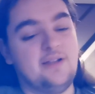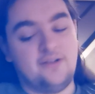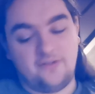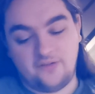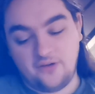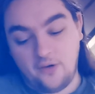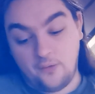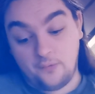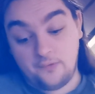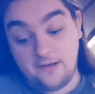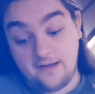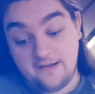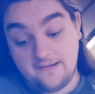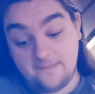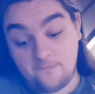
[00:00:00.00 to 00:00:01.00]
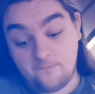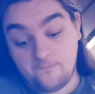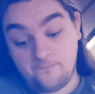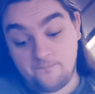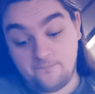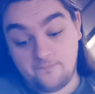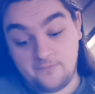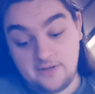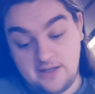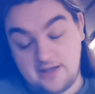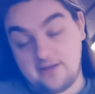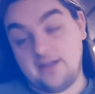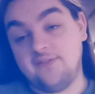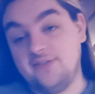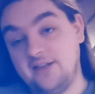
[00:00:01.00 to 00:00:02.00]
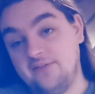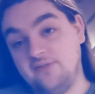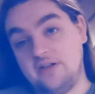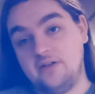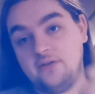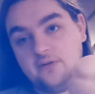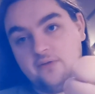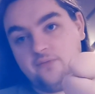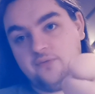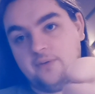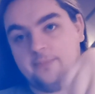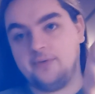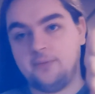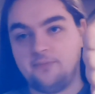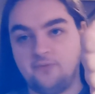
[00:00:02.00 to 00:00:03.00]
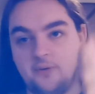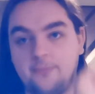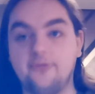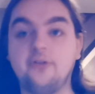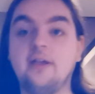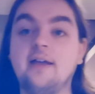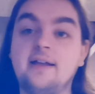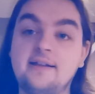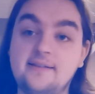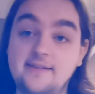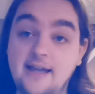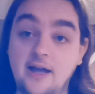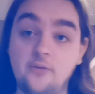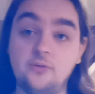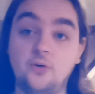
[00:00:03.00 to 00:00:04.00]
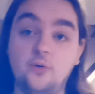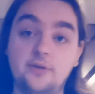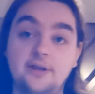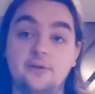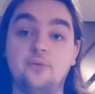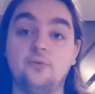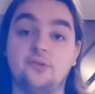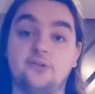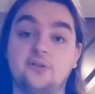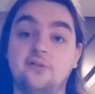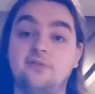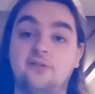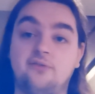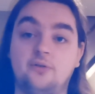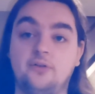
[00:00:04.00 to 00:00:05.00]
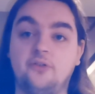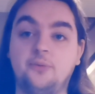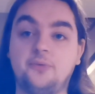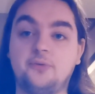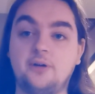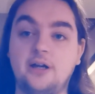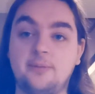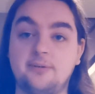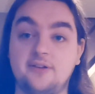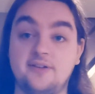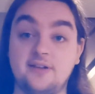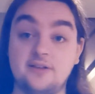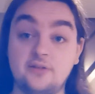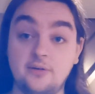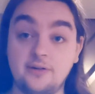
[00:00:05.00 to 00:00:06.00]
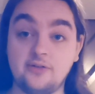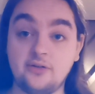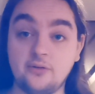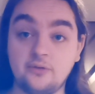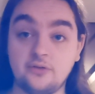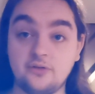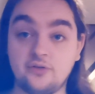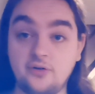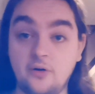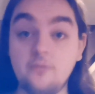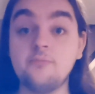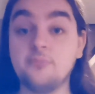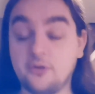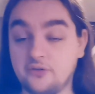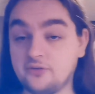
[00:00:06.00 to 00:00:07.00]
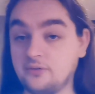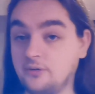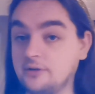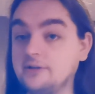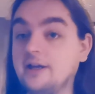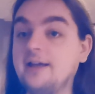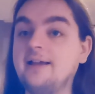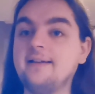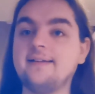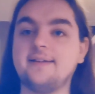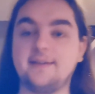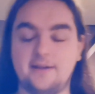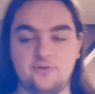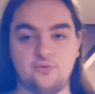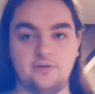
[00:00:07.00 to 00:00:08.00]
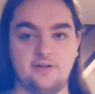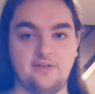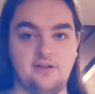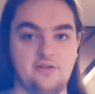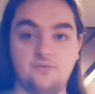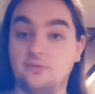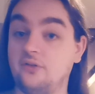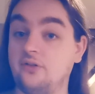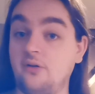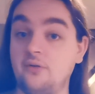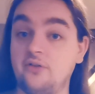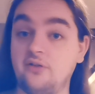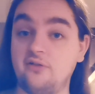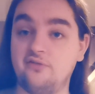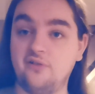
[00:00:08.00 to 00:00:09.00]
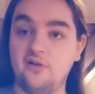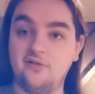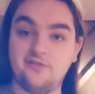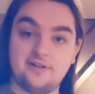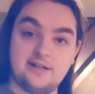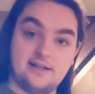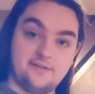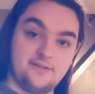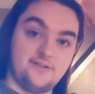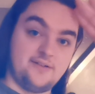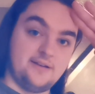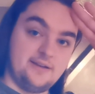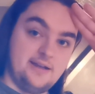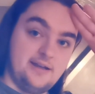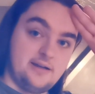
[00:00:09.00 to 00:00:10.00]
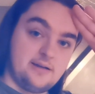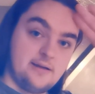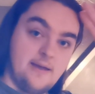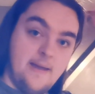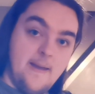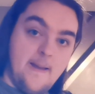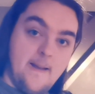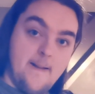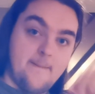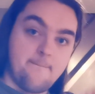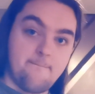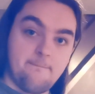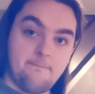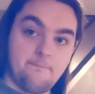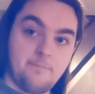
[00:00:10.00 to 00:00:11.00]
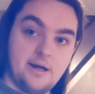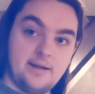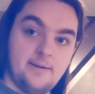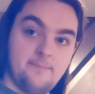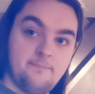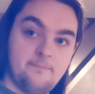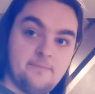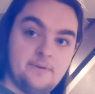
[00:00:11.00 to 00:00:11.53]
So um, yeah, if you like the video though, thumbs up, thumbs down, all that usual stuff. If you want to subscribe, consider doing so because the show must go on, etc., etc., so on and so forth. And I'll see you later. Bye.